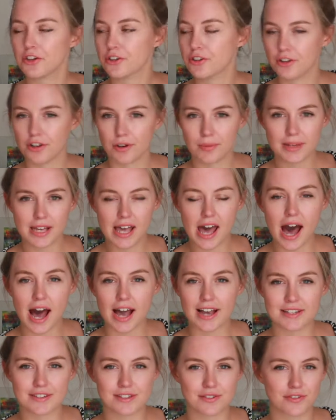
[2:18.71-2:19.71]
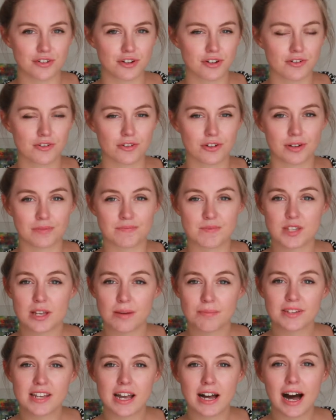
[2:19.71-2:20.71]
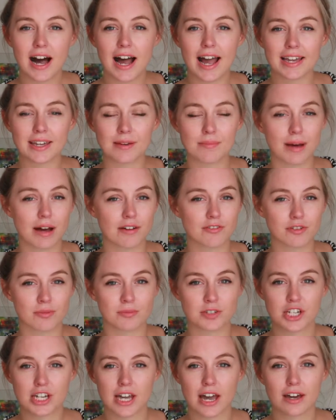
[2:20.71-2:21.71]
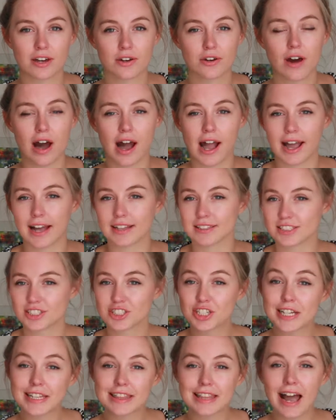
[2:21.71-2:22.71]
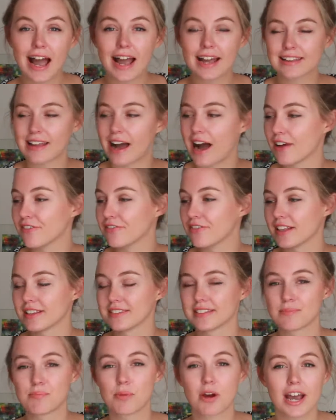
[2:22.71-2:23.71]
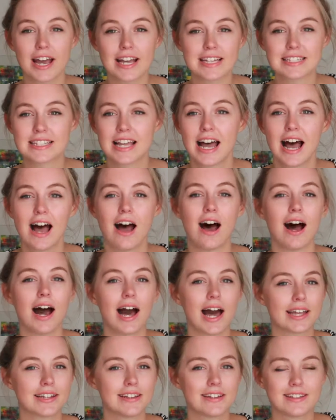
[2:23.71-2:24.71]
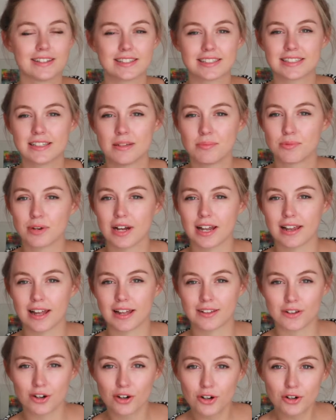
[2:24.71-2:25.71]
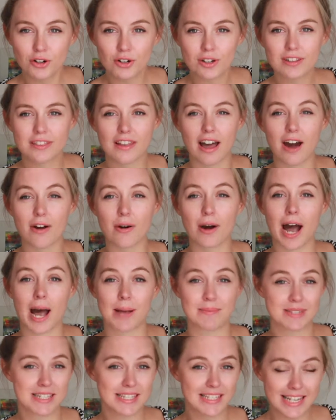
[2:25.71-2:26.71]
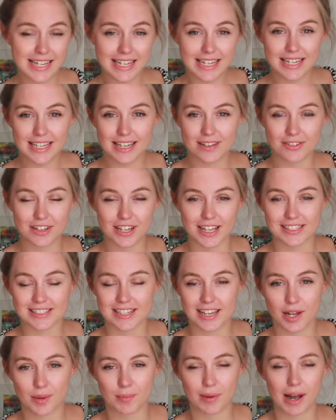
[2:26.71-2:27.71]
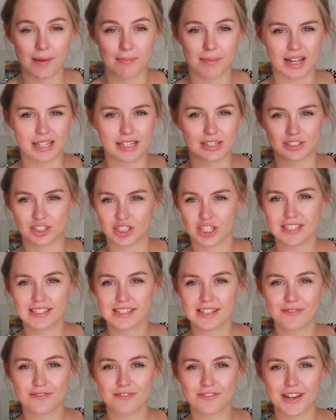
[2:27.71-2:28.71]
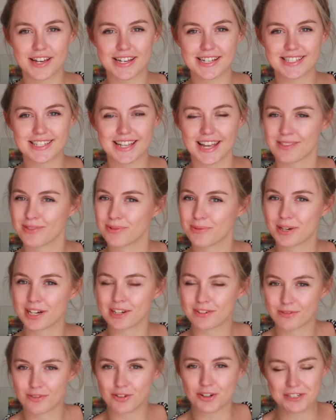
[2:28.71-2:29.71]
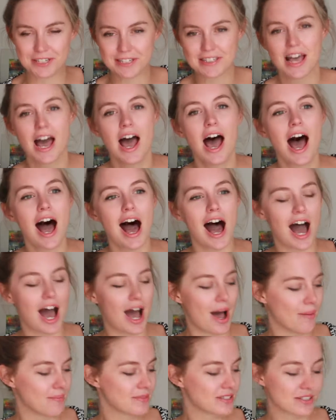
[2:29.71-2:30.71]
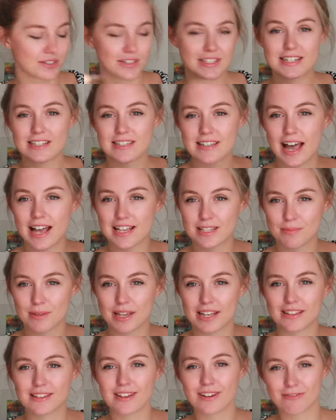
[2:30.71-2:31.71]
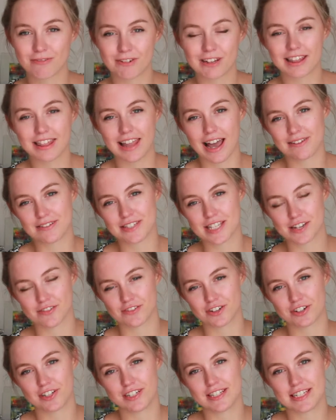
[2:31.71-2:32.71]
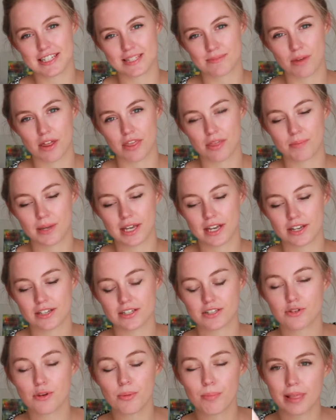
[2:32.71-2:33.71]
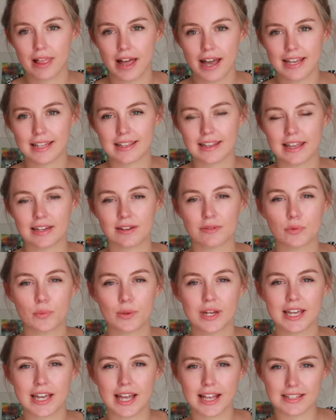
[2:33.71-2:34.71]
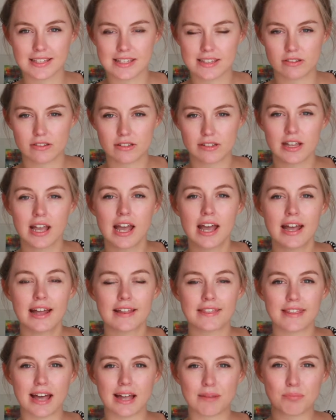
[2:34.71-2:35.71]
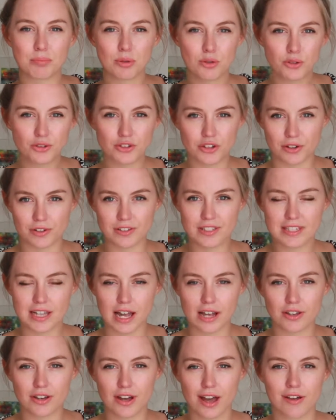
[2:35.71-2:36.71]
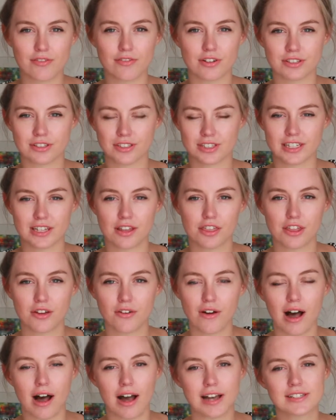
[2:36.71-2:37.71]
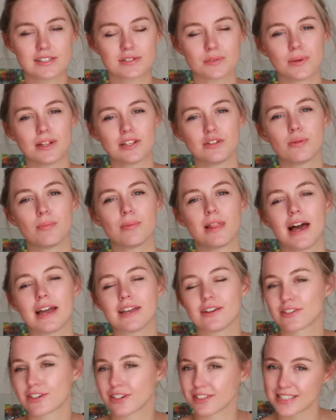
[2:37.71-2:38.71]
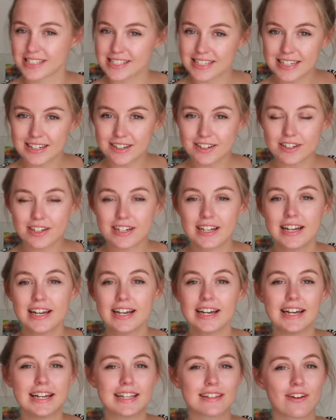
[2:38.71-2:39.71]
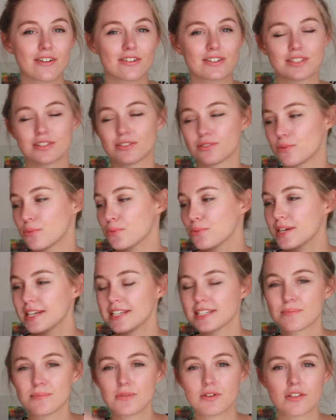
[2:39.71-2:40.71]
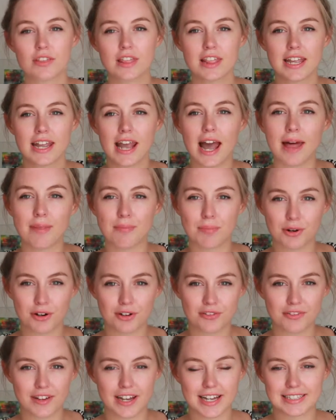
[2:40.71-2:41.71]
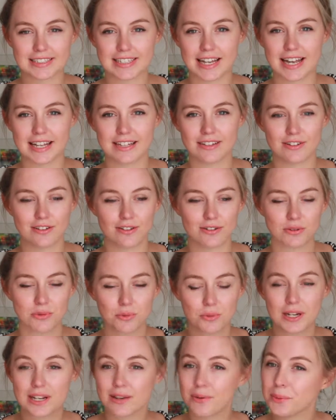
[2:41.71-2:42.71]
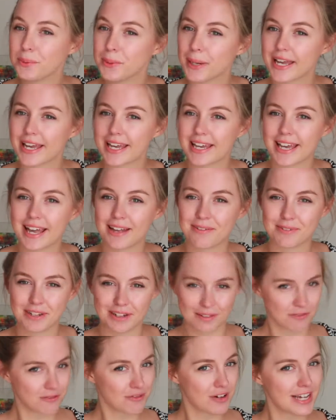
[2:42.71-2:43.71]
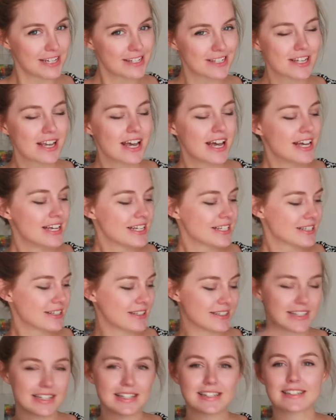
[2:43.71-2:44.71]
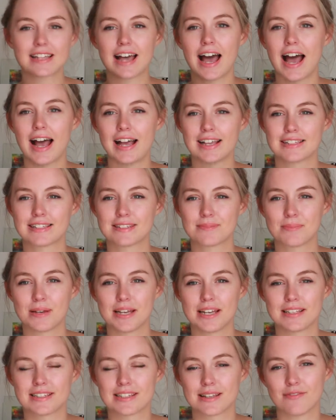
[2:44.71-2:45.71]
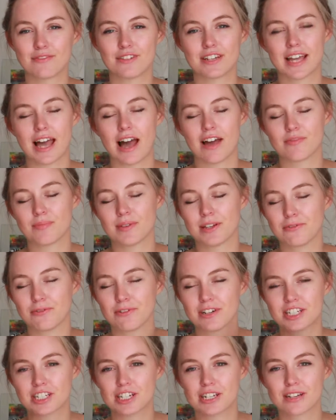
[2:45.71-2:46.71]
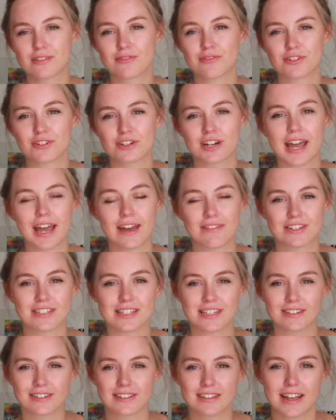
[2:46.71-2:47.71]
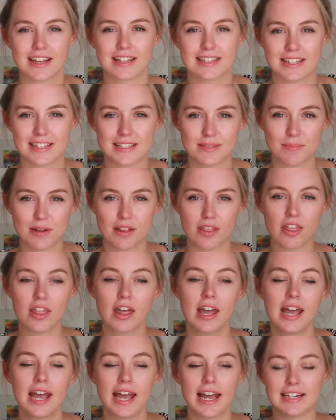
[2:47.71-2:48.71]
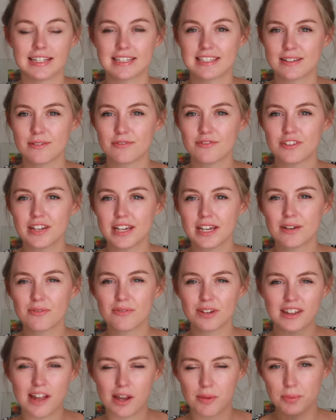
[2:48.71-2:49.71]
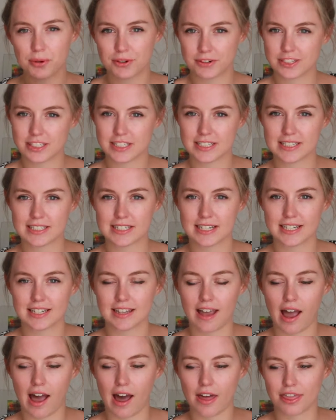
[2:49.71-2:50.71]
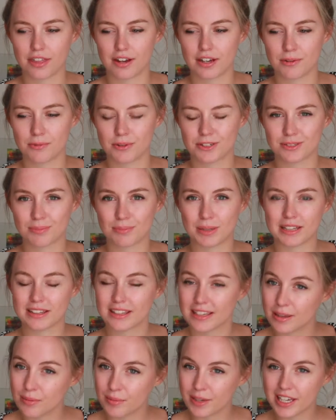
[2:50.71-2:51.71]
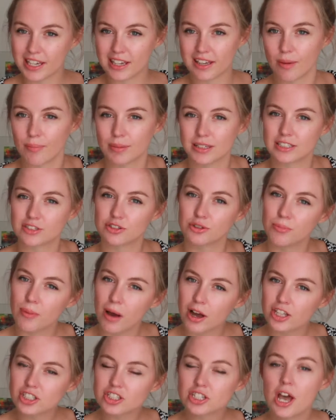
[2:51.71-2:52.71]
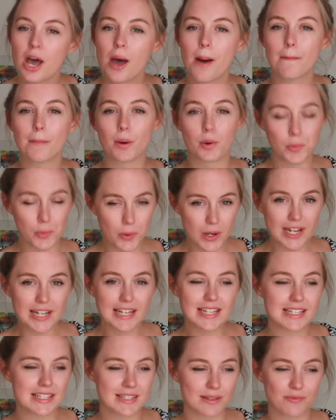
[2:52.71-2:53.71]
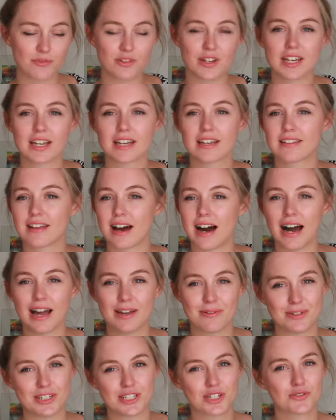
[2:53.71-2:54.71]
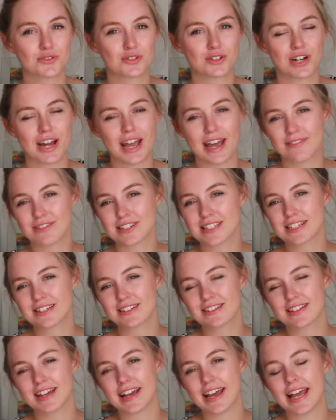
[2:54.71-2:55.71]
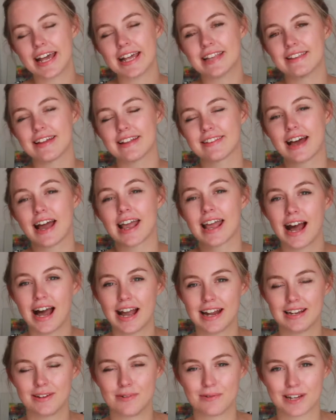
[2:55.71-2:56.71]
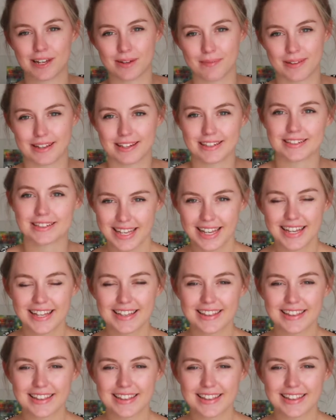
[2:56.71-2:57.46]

You know me, I suffer from insomnia. I came back from Chicago, I had a jet lag, I felt depressed, I didn't sleep well at all. Now I'm sick, if you can tell by my congested face and weird voice. So this has been a real lifesaver this month, because you apply it and it really cancels that blue tones that you have underneath your eyes. So when you apply your concealer, it goes on really smoothly and perfect, and you look really awake and really fresh. So this has been something I've been reaching for every single day this month, and it's something, when I purchased it, I thought it was a bit gimmicky, a bit too much, but really it's something that I reach for every single day and that I highly recommend.